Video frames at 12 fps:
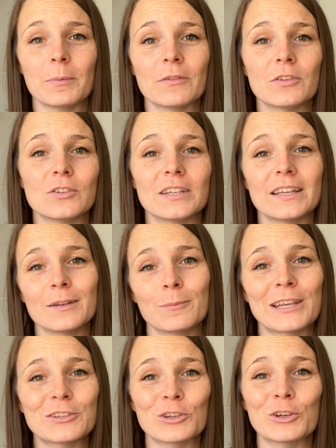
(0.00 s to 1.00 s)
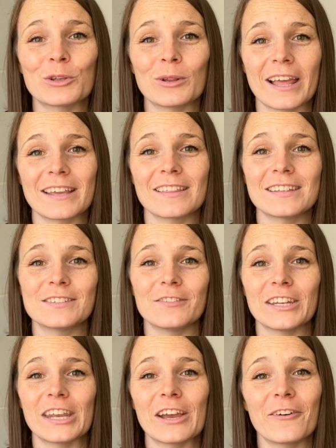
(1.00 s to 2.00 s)
If you did, make sure you like this
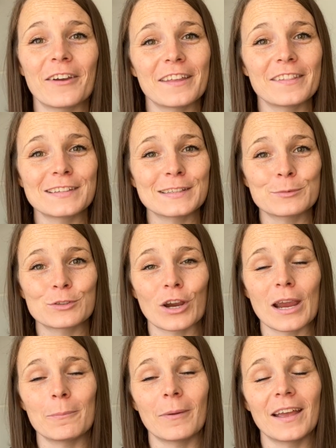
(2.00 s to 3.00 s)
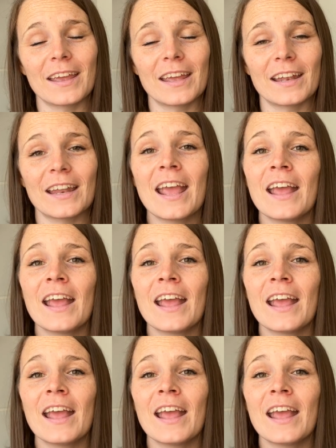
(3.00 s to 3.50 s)
video, hit the subscribe button